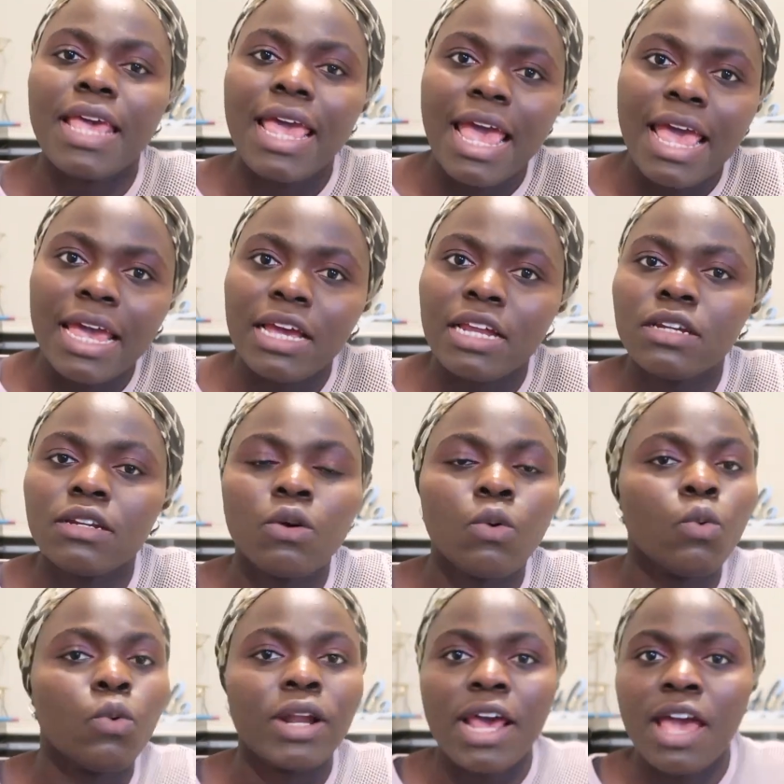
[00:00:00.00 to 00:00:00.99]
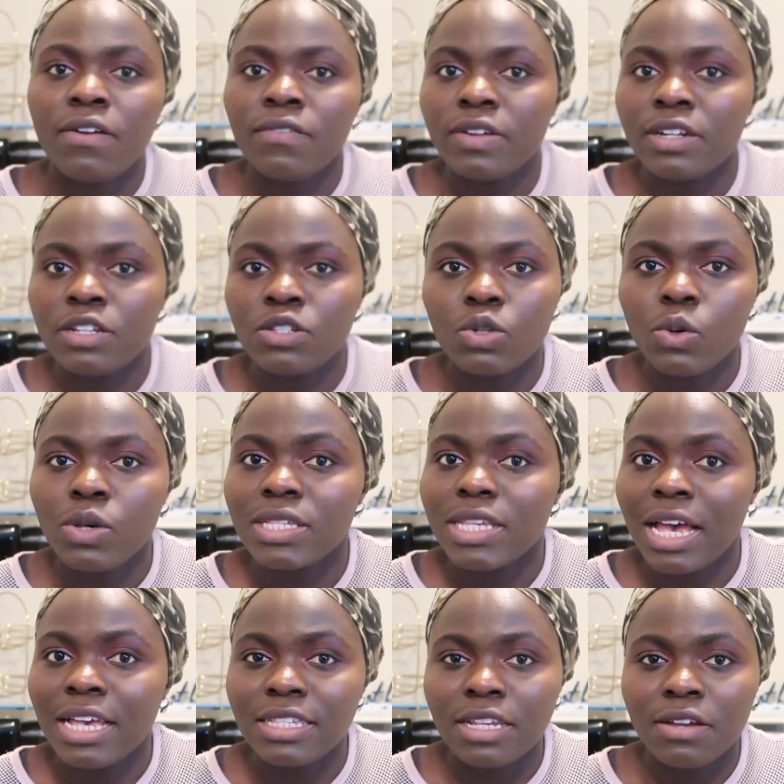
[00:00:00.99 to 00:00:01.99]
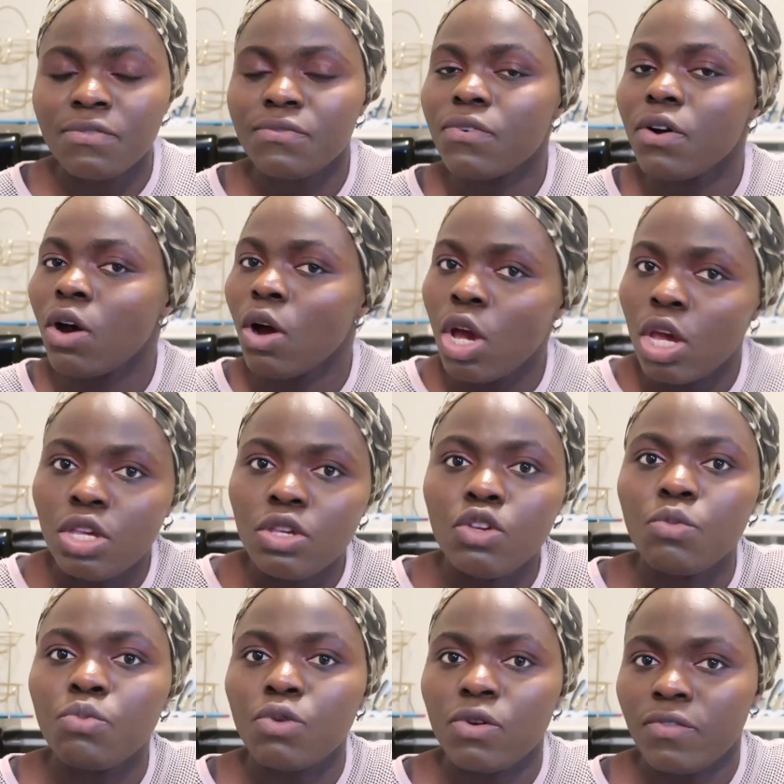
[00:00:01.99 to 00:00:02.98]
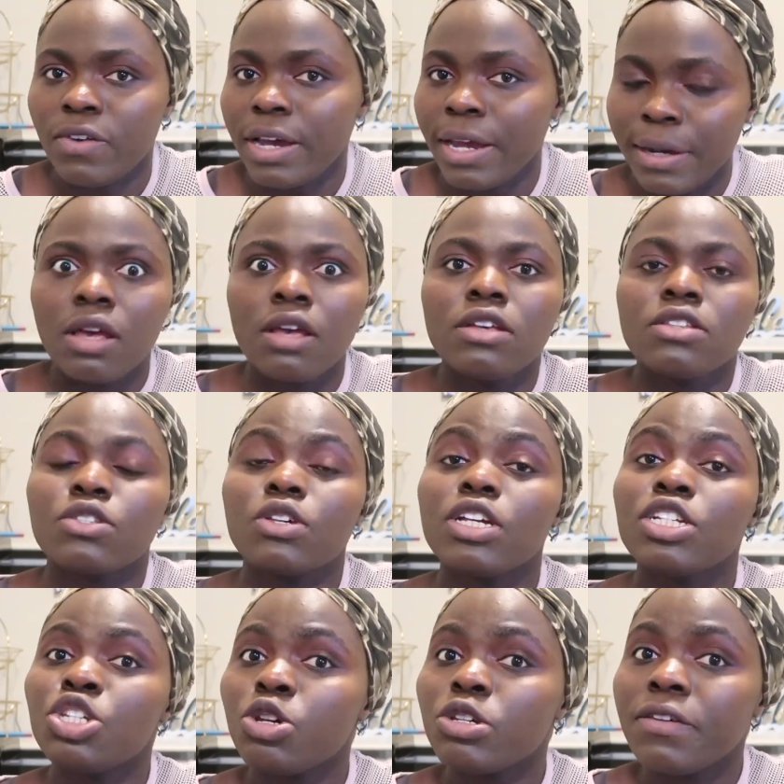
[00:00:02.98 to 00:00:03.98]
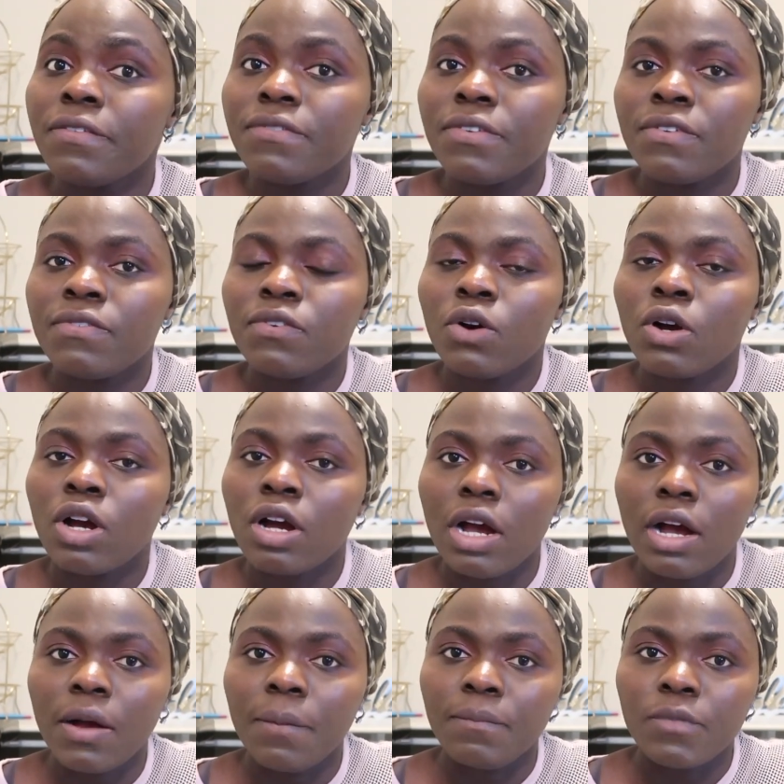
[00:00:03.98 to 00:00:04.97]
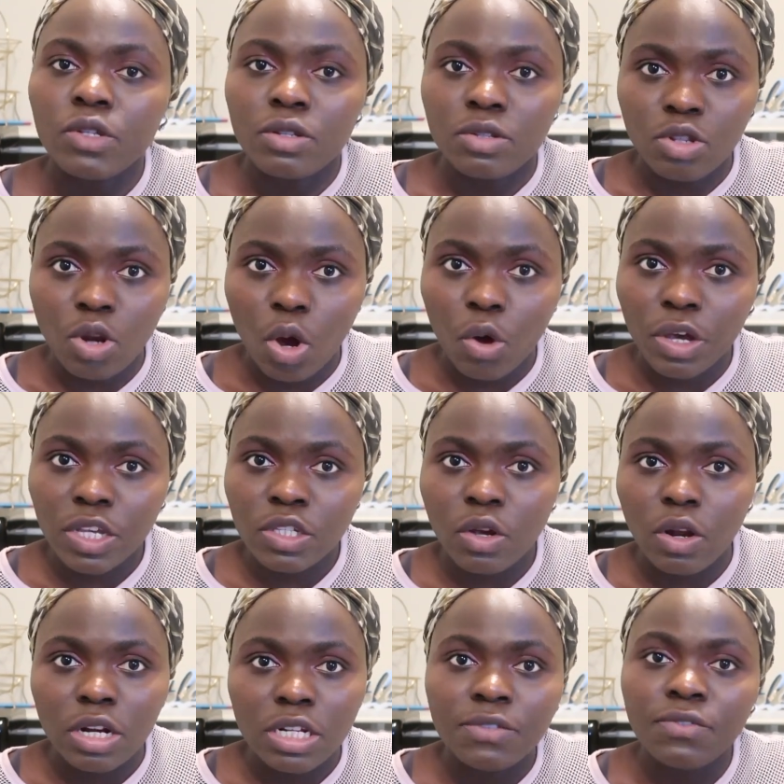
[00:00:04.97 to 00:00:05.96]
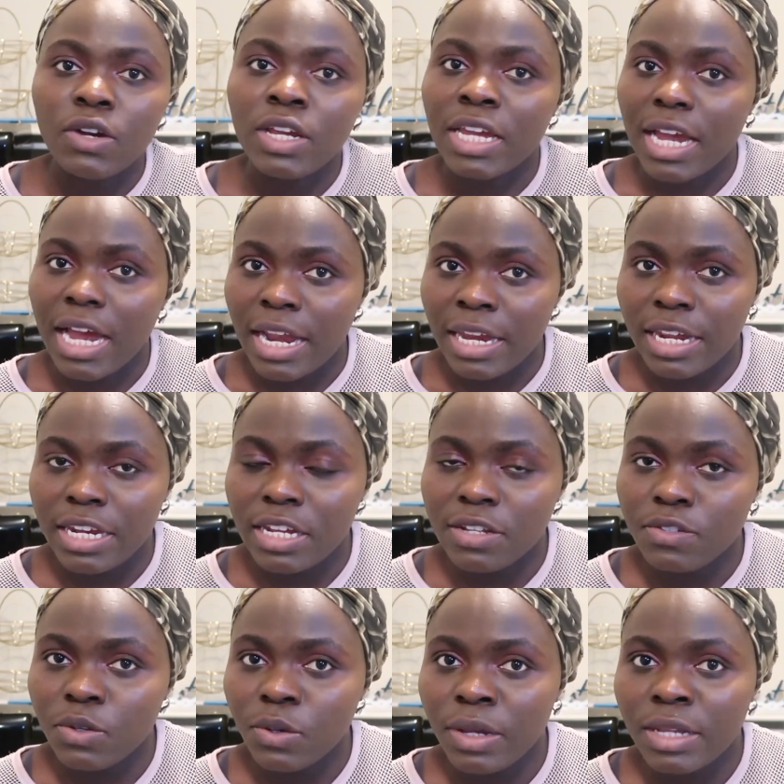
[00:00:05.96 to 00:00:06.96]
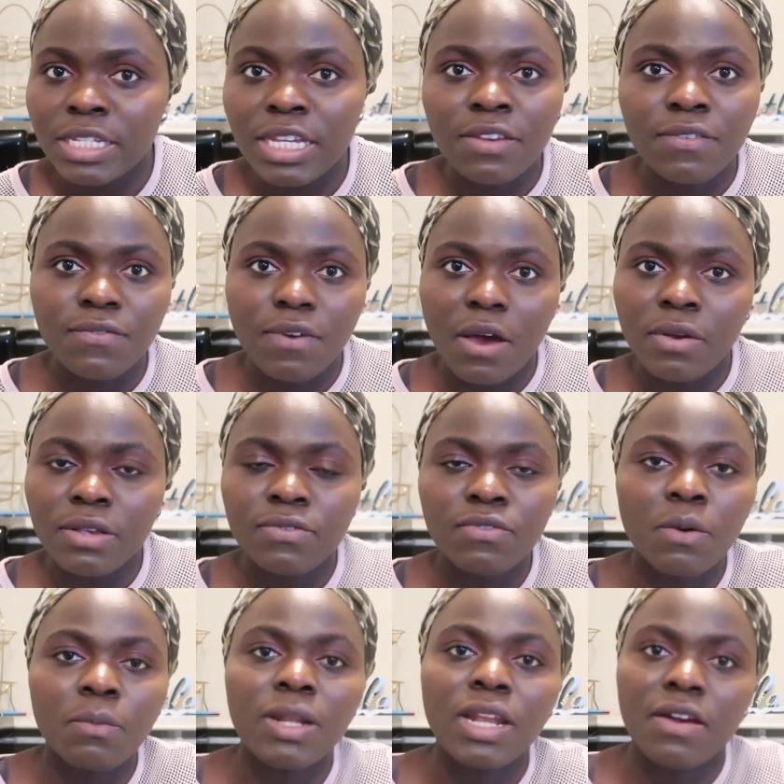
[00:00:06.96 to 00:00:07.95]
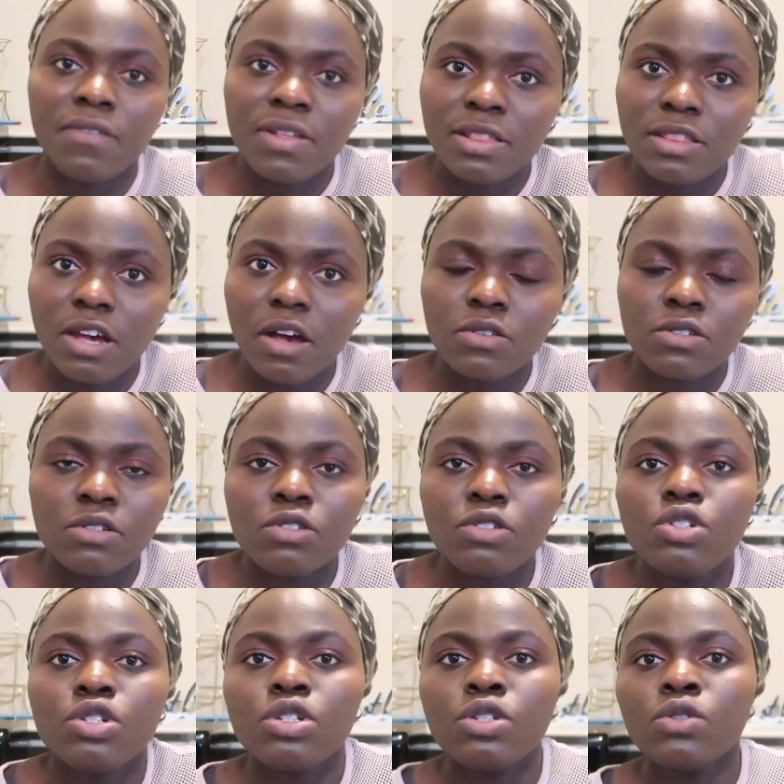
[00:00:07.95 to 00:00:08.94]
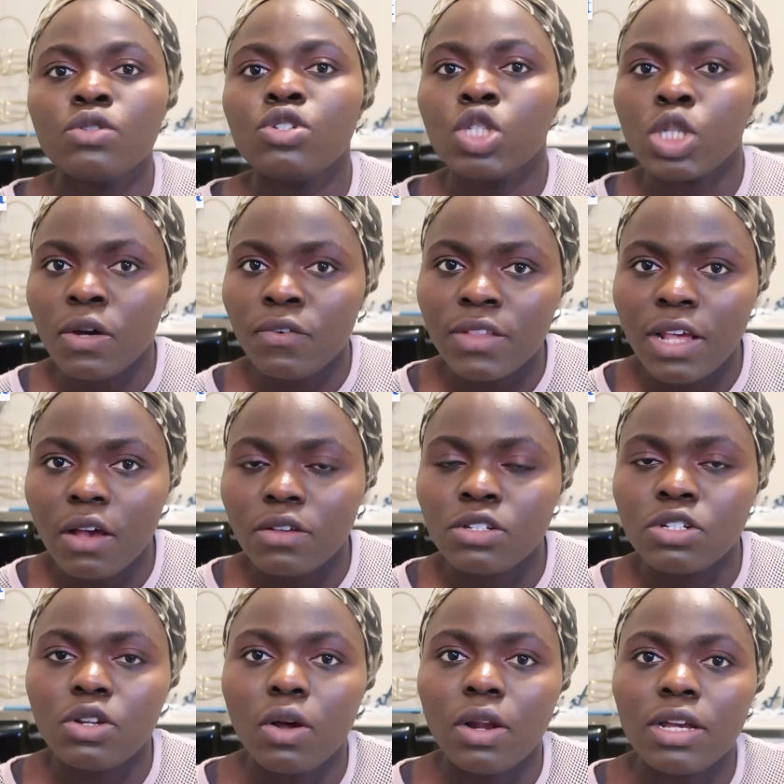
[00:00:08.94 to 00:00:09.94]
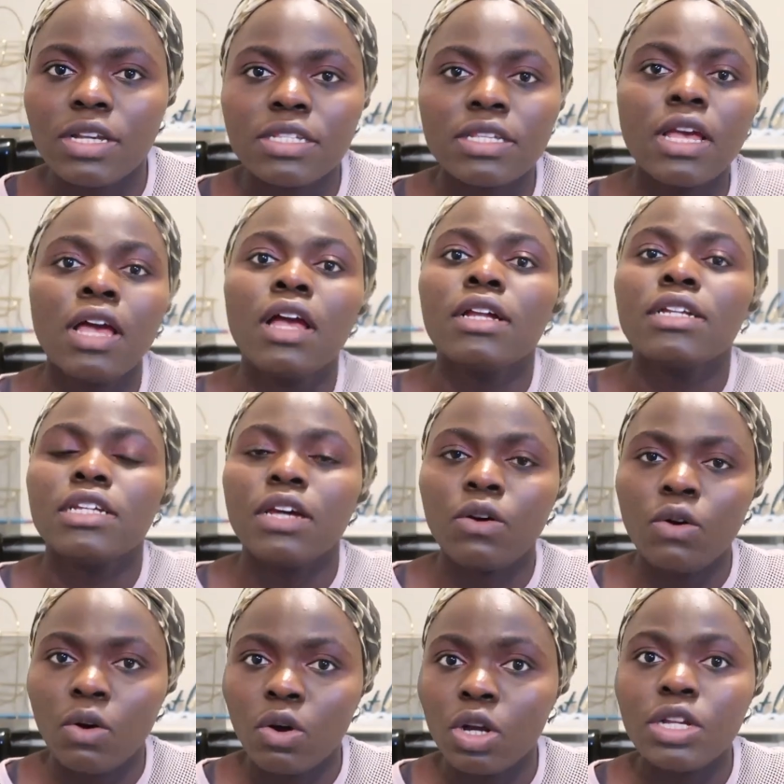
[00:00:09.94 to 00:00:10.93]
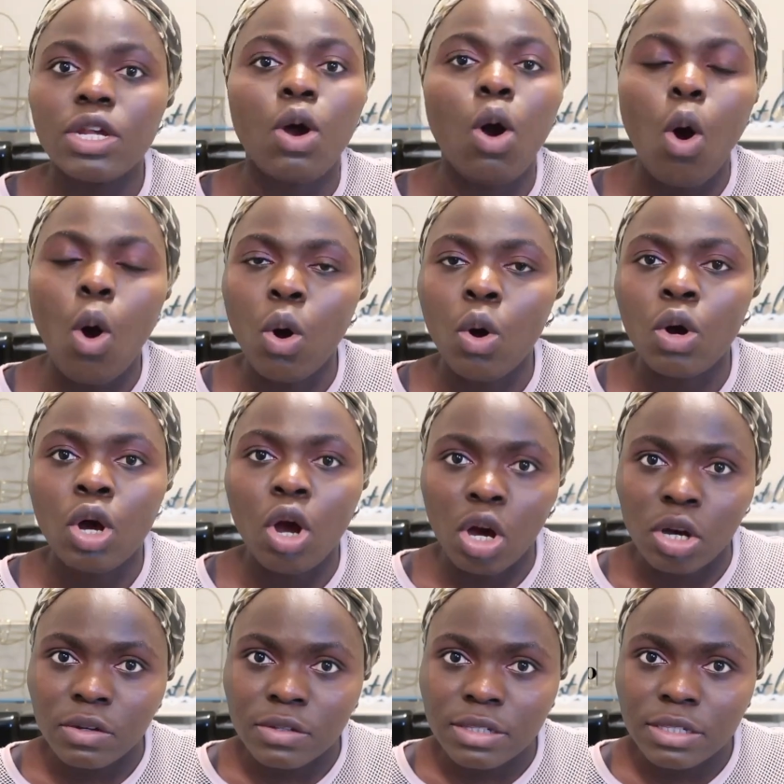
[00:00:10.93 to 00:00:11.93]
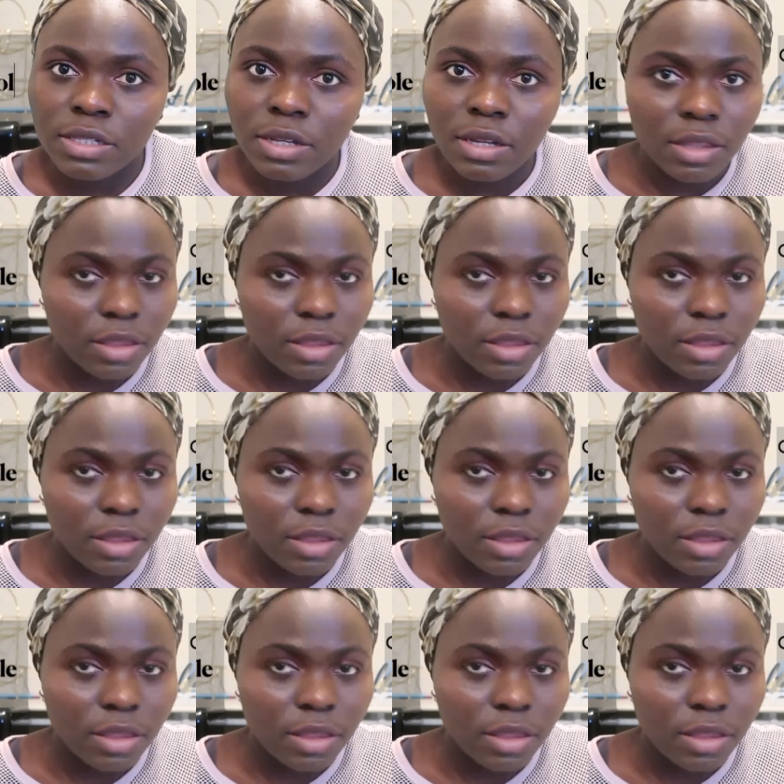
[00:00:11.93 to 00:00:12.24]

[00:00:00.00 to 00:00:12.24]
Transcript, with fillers: and whatever the school is asking for you provide so the tuition fee for um, NorQuest College for Canadian students it varies from 11000 to $12,000 the, the whole course